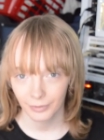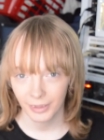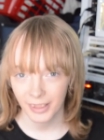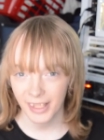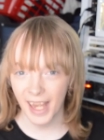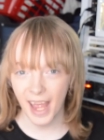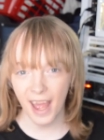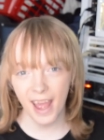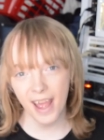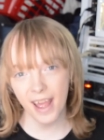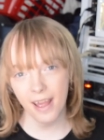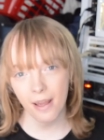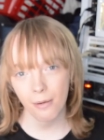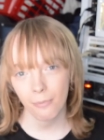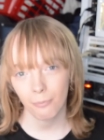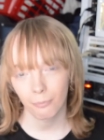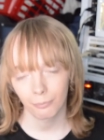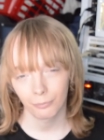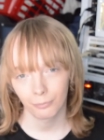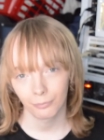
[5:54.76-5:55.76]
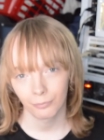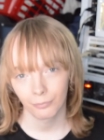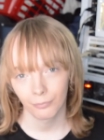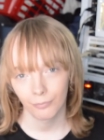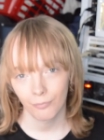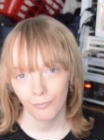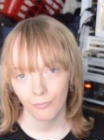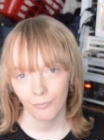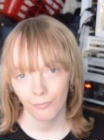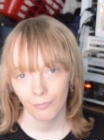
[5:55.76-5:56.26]
Get it?
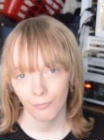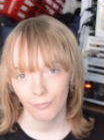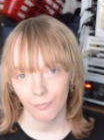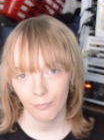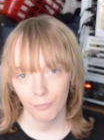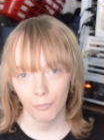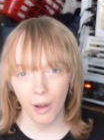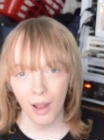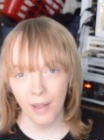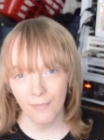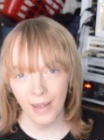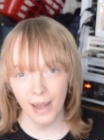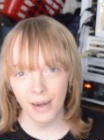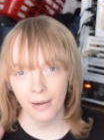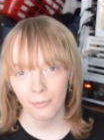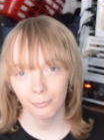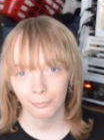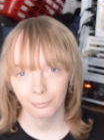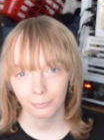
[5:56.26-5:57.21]
Bye then.